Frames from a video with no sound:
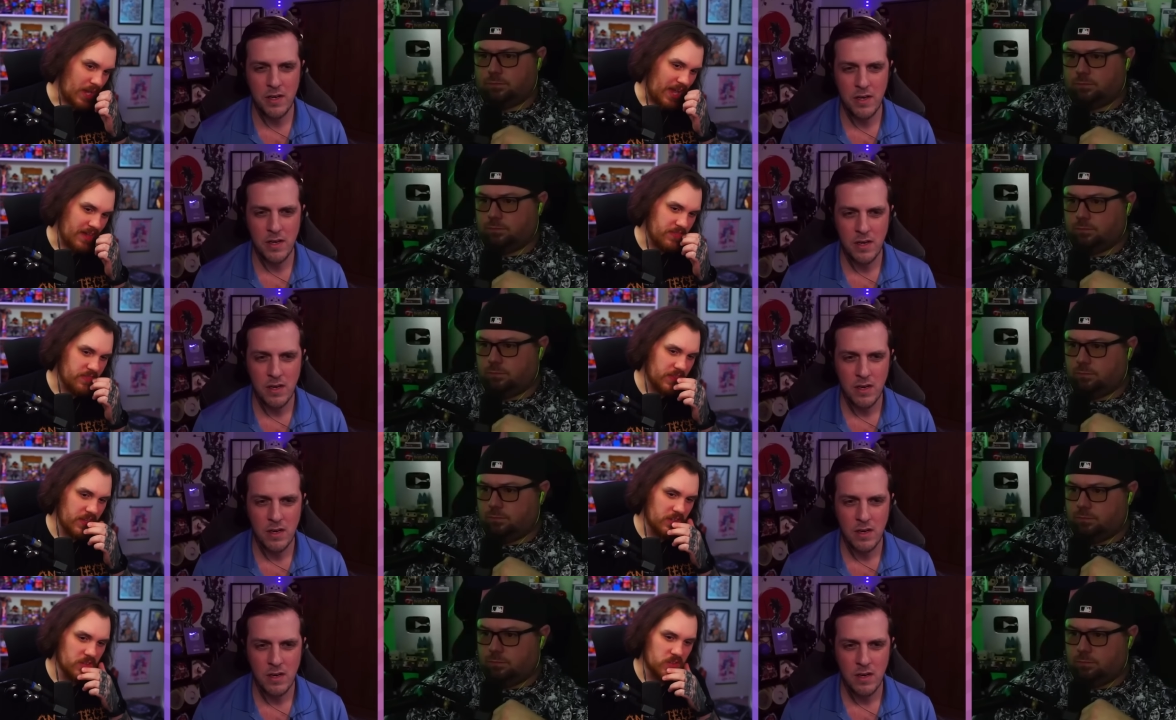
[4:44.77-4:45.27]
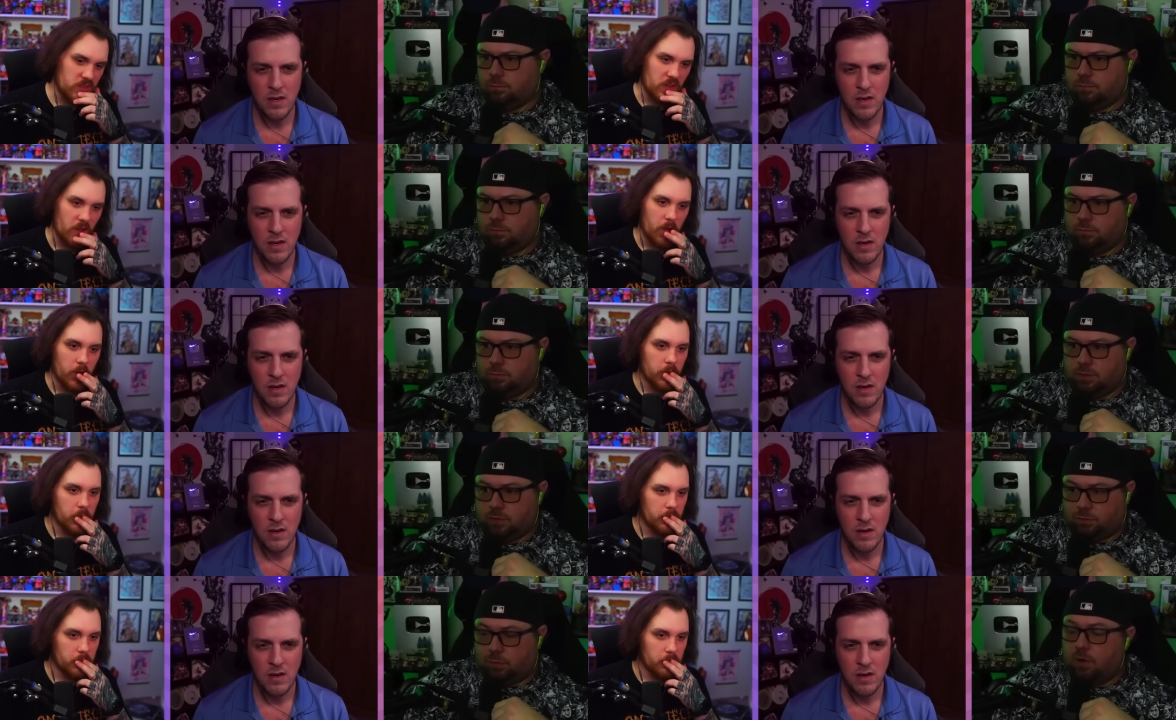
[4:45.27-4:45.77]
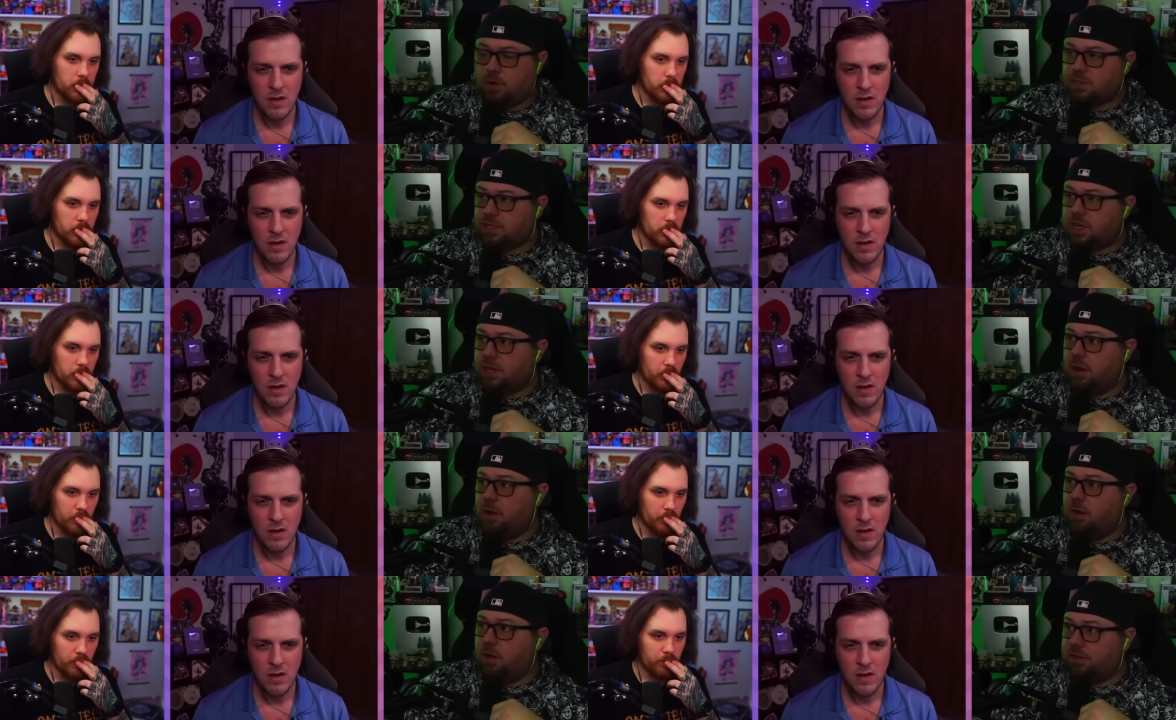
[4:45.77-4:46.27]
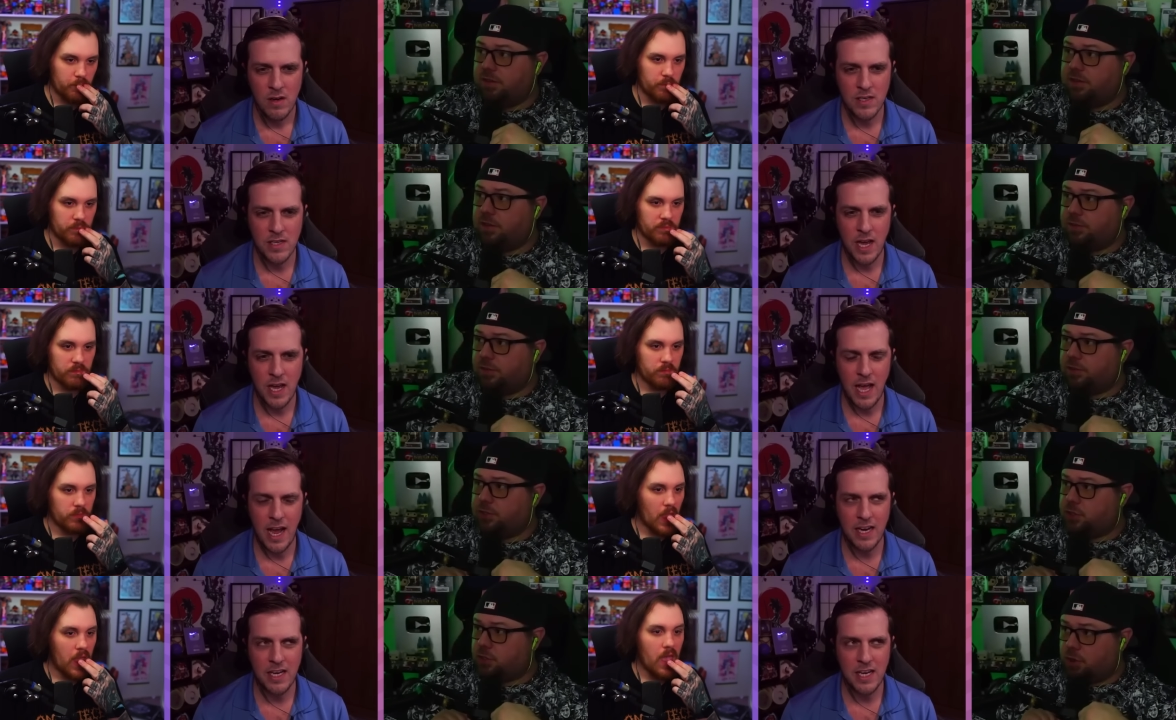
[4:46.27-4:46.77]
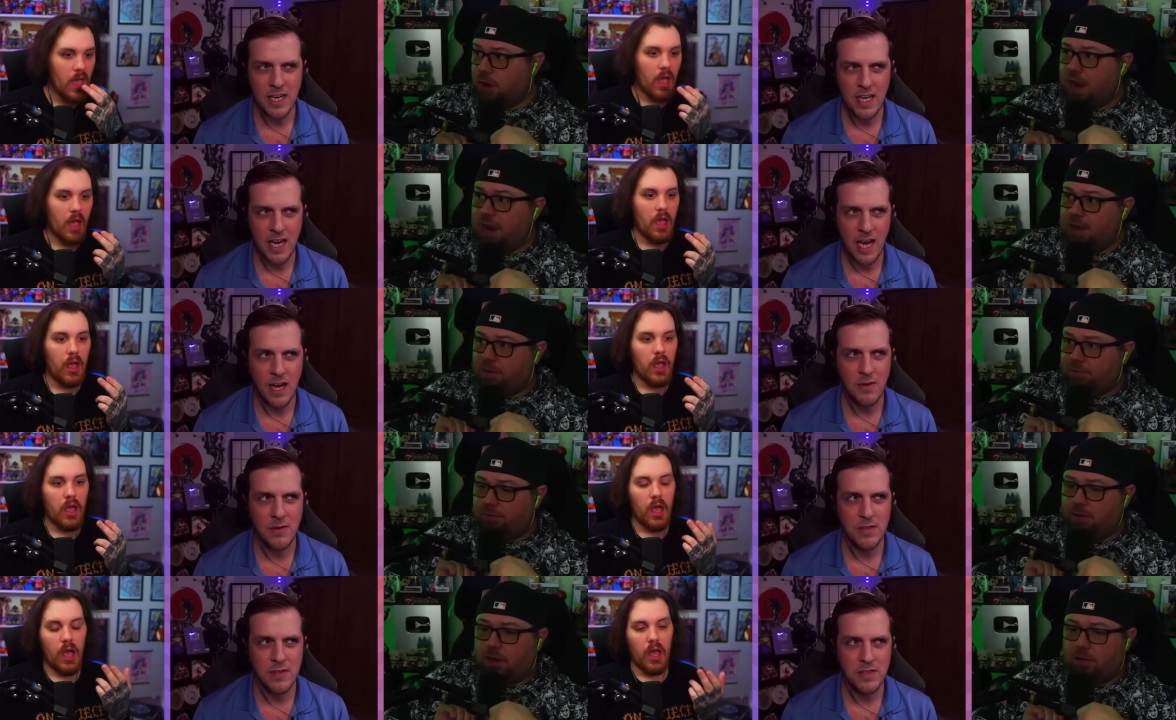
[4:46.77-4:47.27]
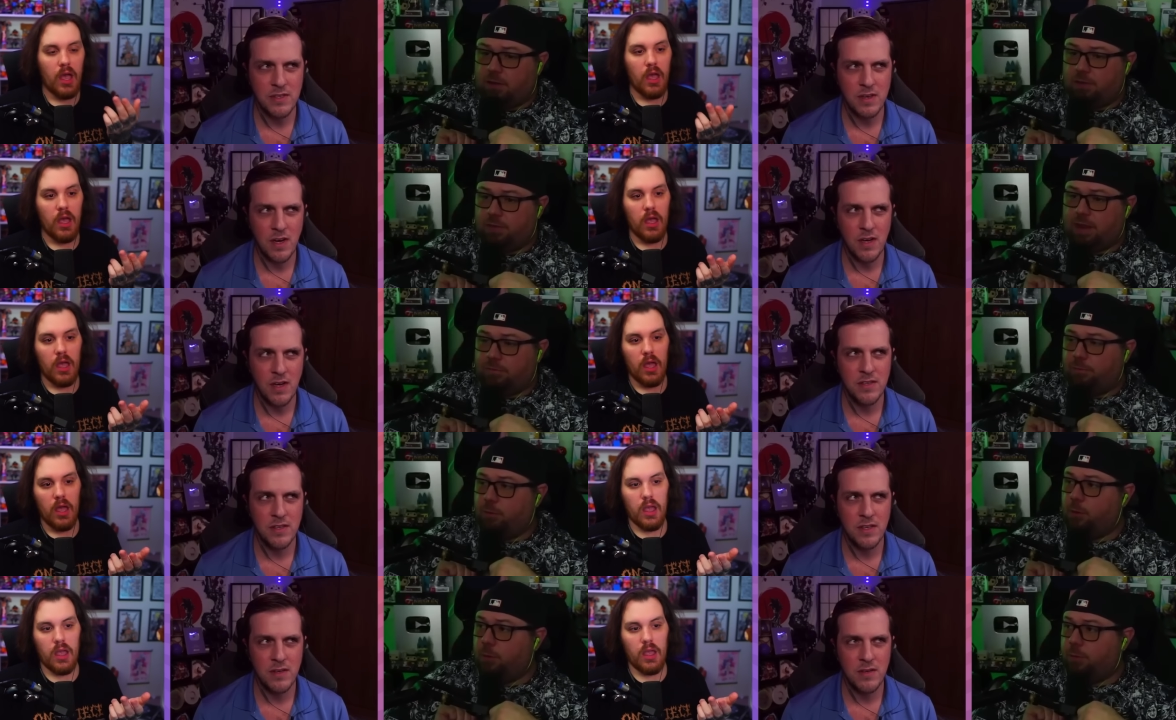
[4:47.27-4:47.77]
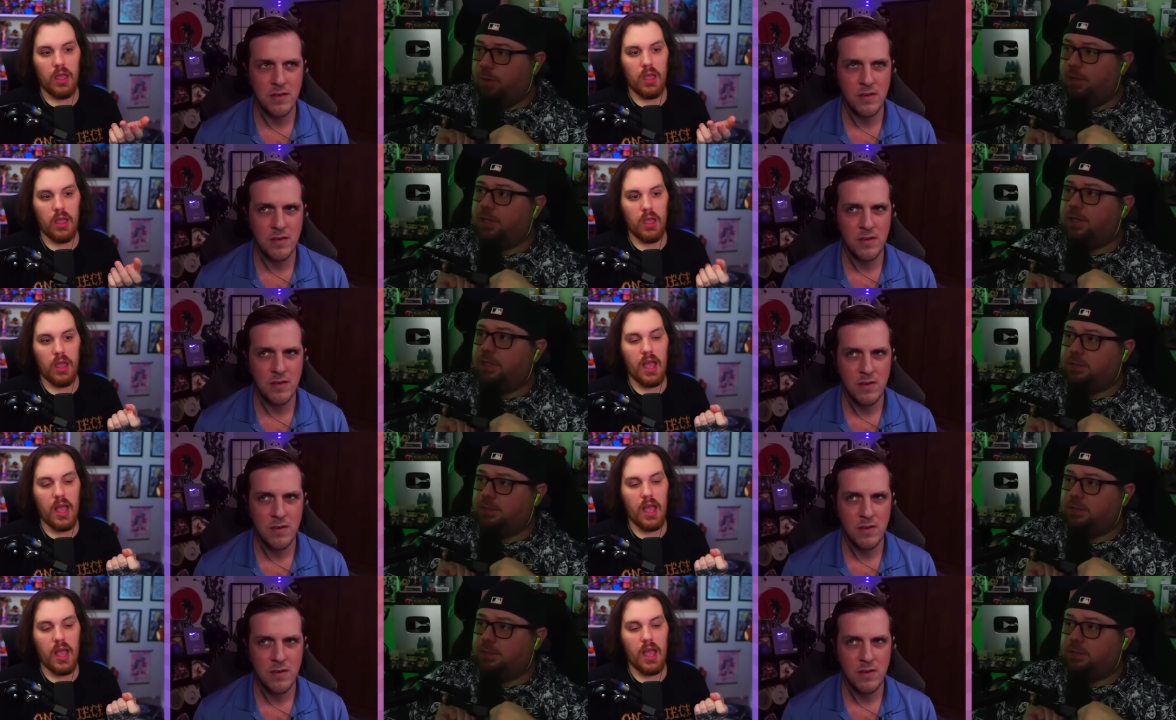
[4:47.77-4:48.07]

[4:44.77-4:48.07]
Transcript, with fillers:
Speaker 1: I think so. As far as I know, I think they're Agni trying Kai to follow that also, formula.